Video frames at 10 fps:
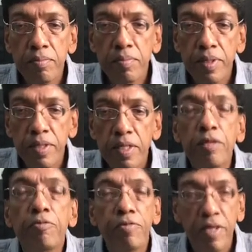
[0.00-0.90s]
be
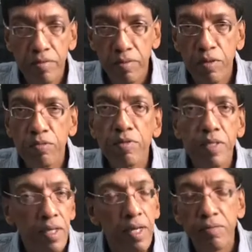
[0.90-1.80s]
in favor of
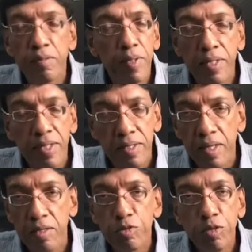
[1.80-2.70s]
what the government has done.